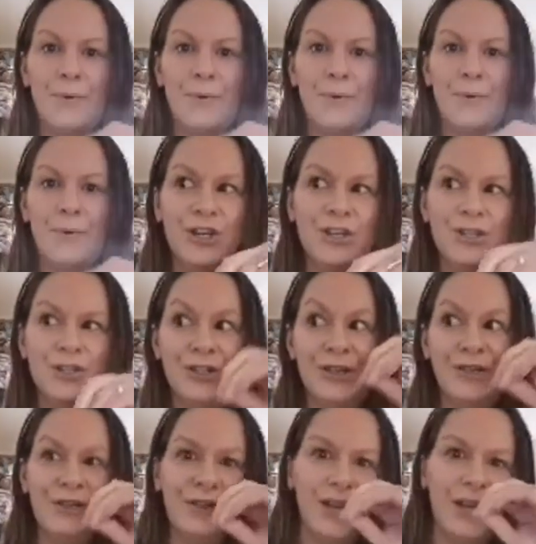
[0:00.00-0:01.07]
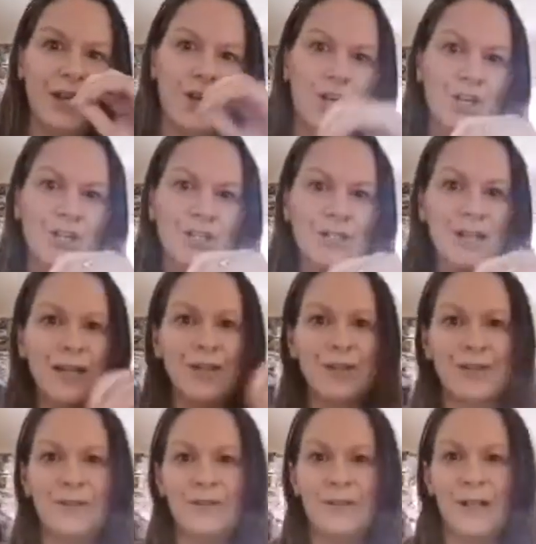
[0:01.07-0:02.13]
Good? Does it feel like a good day? Does
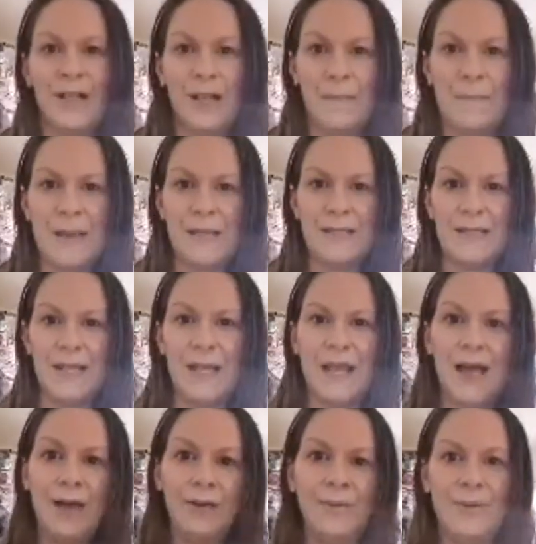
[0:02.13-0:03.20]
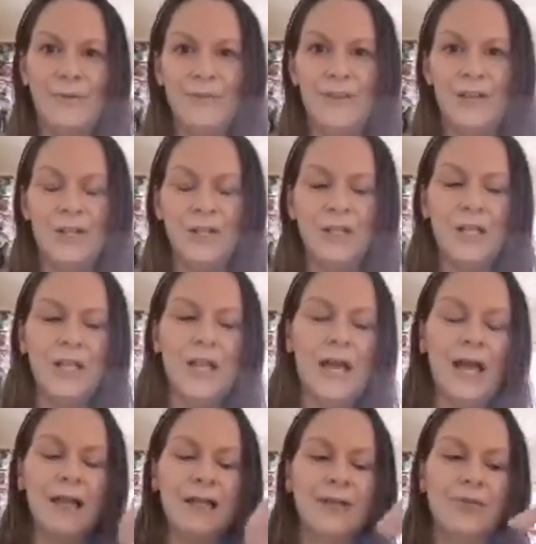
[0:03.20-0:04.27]
it feel like a bad day? How do I feel? And
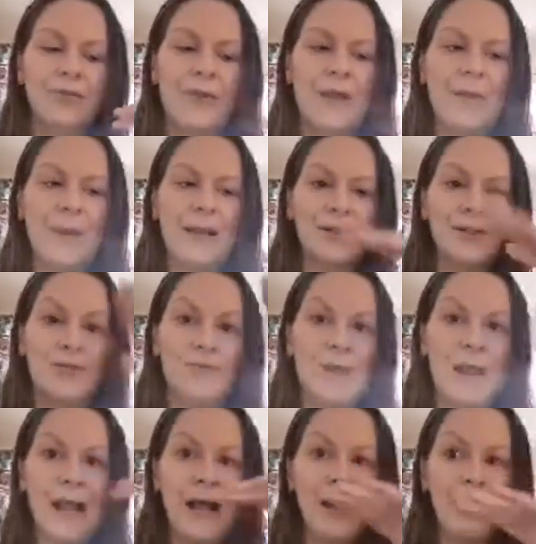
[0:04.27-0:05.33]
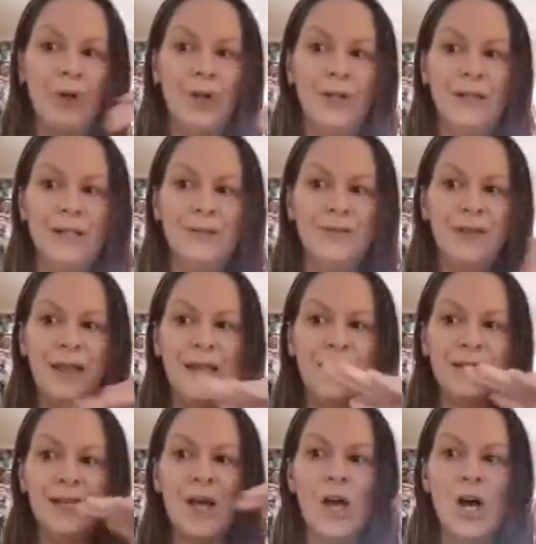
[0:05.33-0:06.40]
it's a great way to write out all these fears,
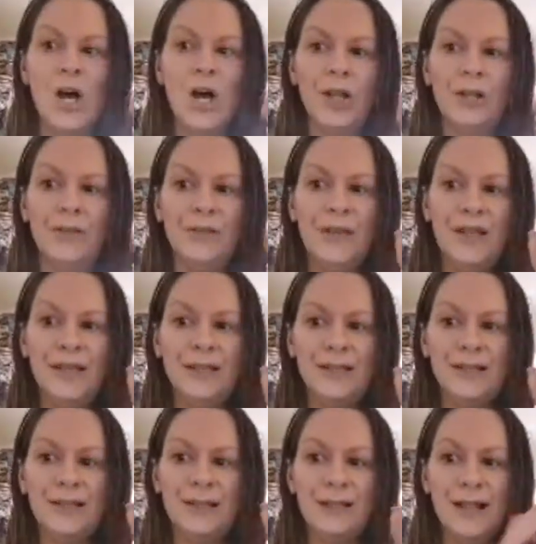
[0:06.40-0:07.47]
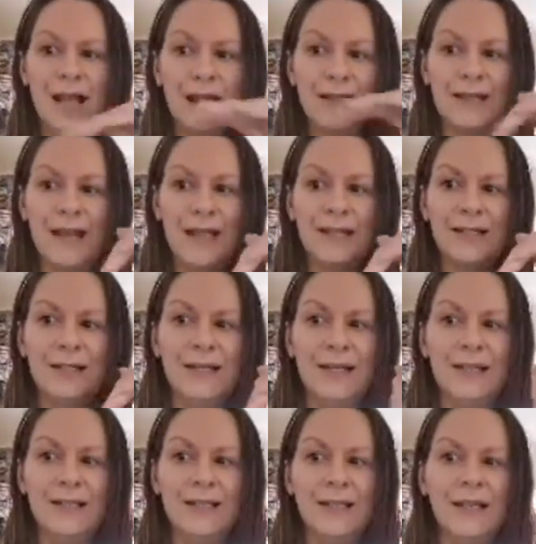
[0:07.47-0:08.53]
all of these
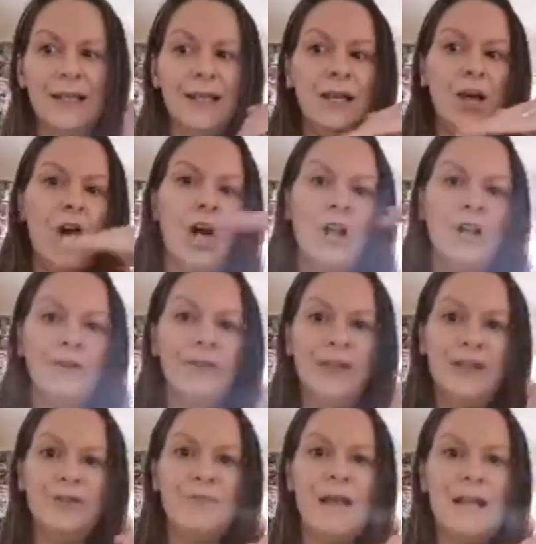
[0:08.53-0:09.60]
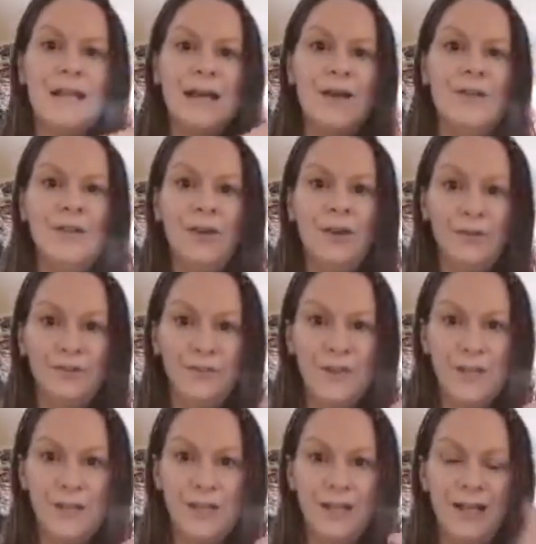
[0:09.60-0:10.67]
anxieties, all of this right now that you're
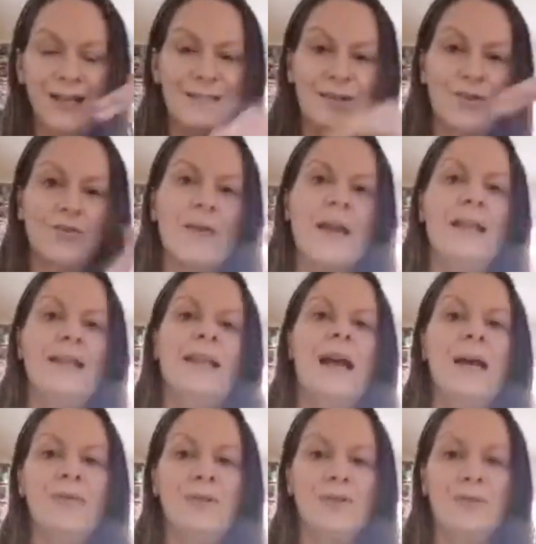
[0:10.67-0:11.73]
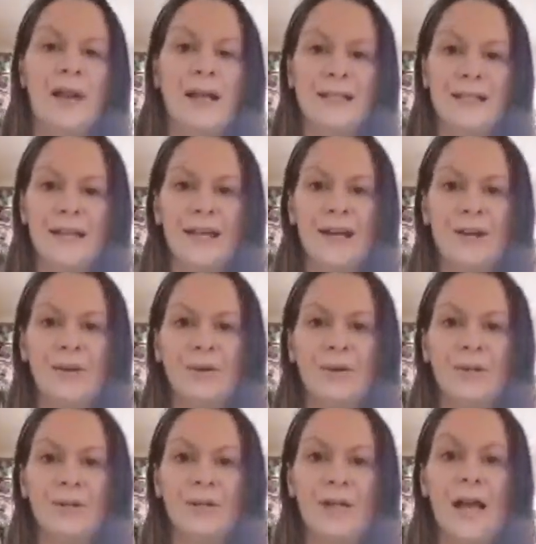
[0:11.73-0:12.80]
feeling. It's a great time to write it out
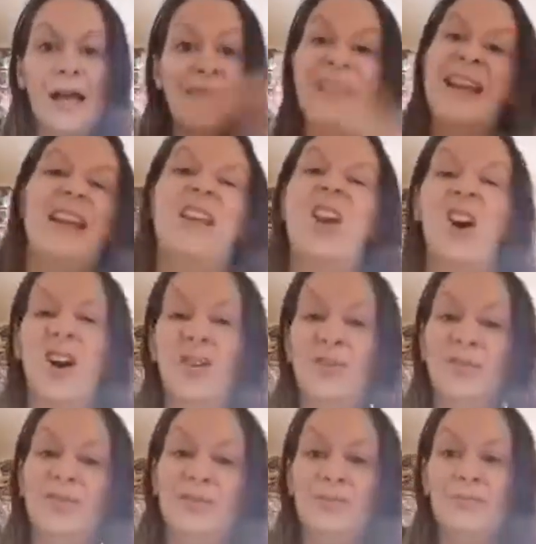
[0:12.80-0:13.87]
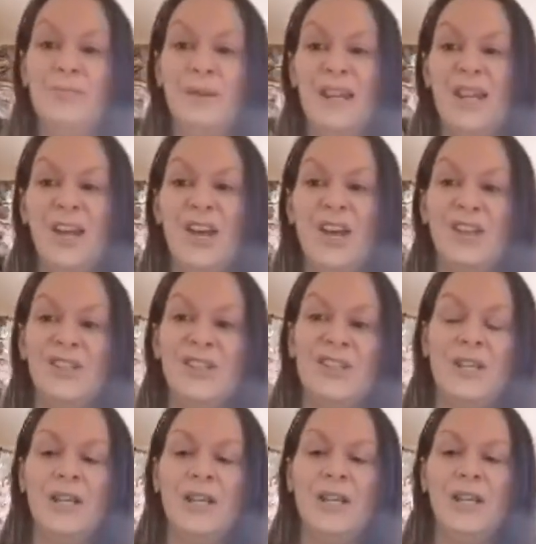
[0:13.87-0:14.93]
and let it go, because
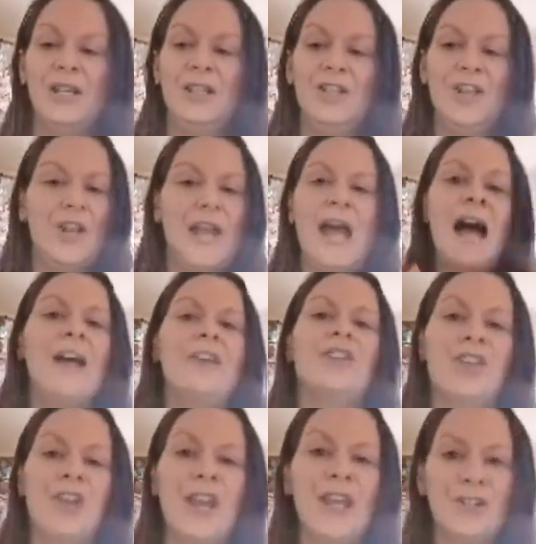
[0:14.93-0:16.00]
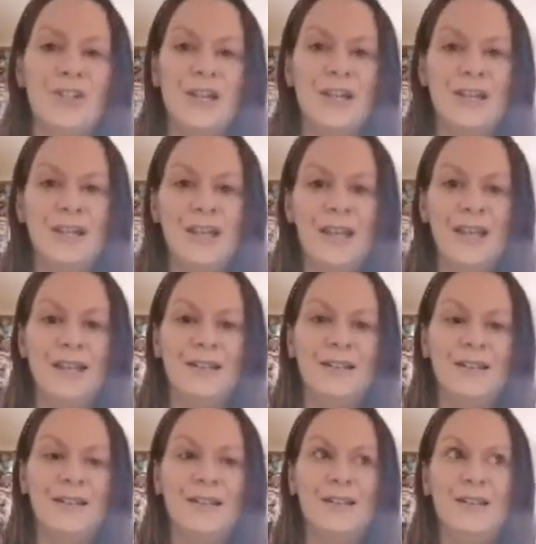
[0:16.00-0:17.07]
you can't change anything
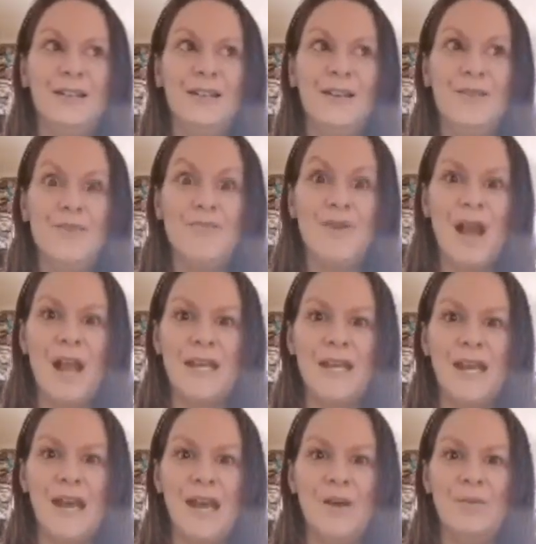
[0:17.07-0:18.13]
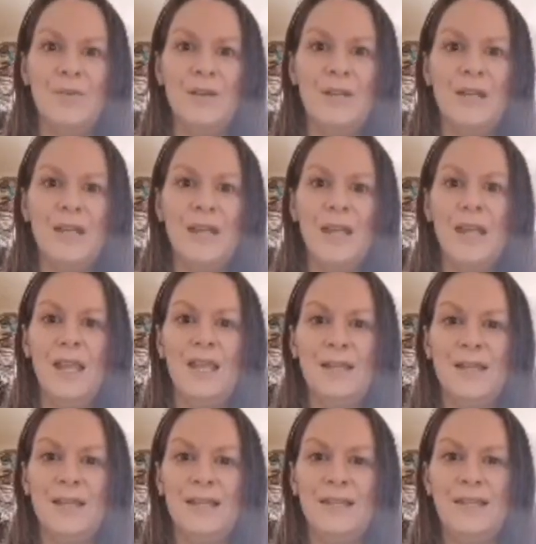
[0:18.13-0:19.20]
right now in
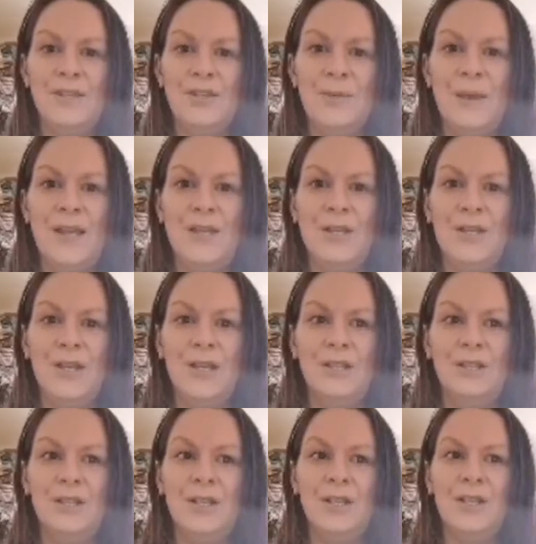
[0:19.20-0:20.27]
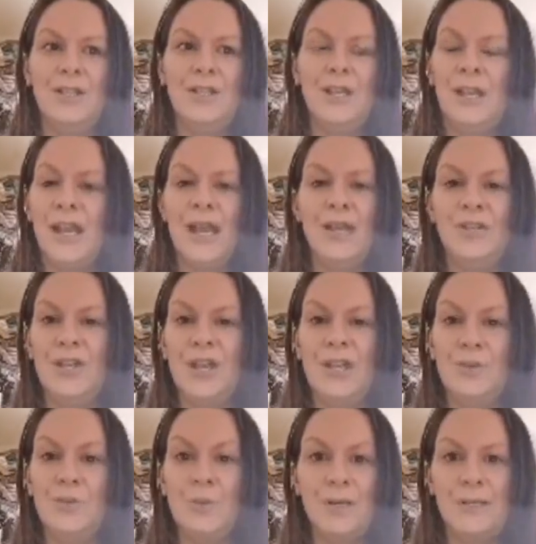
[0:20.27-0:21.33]
this situation. You can't change
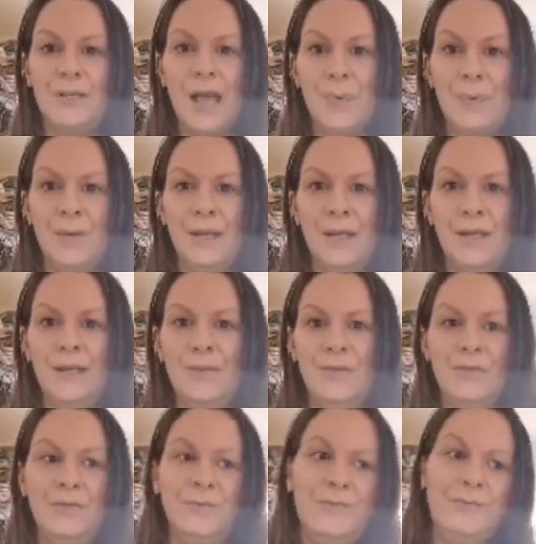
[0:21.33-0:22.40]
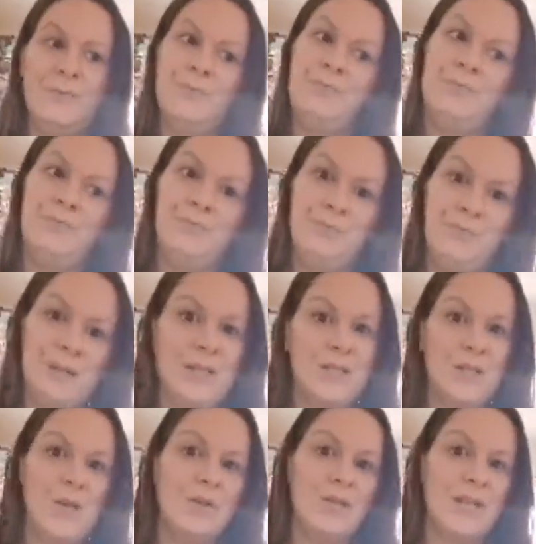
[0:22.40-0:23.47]
what is happening if you've been
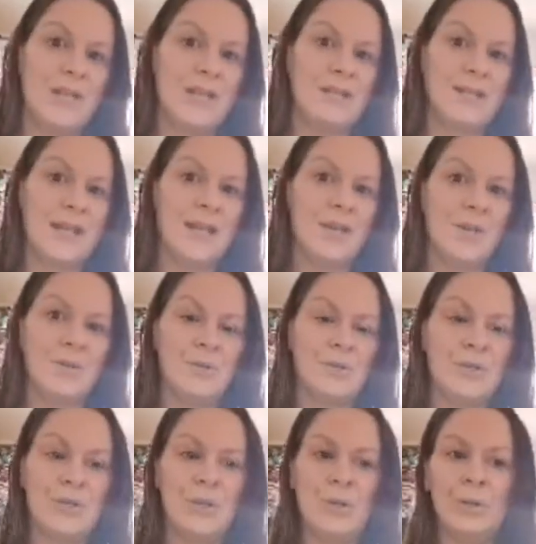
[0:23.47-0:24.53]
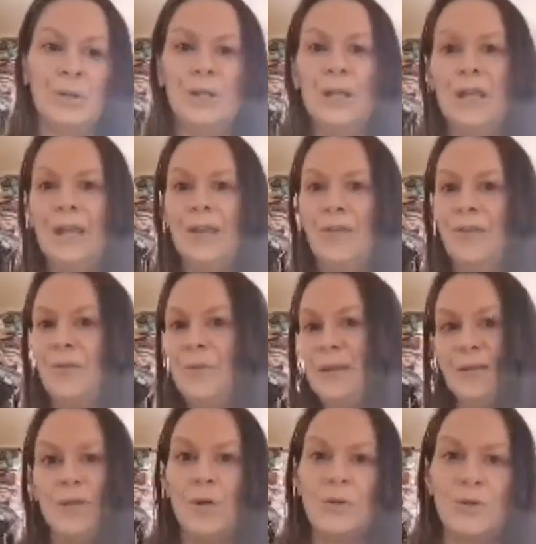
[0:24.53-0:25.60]
told your kids can't go to school, if you've been
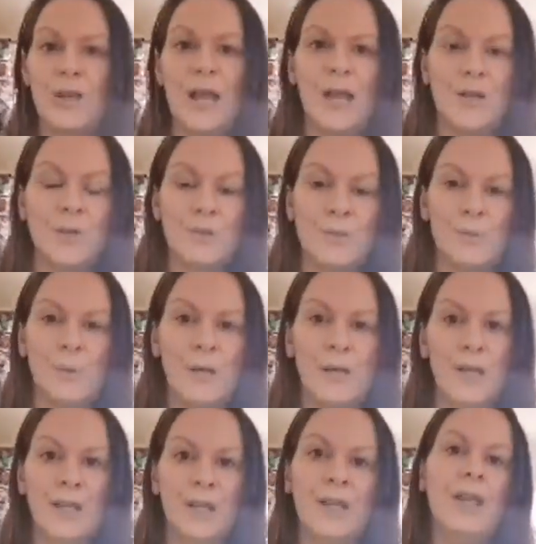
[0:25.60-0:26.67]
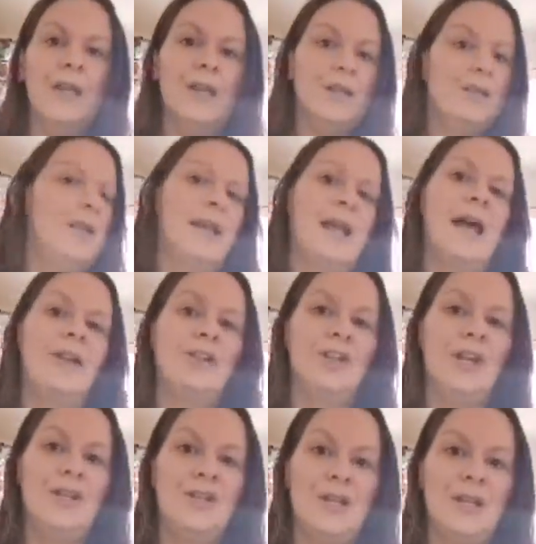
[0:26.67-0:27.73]
told you can't go to work, you can't
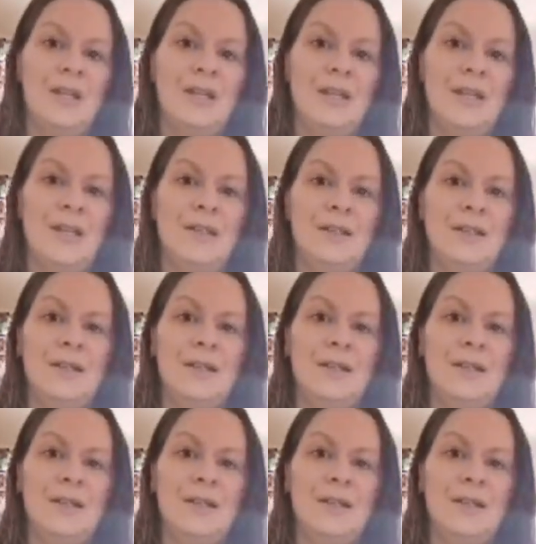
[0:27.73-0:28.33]
change anything.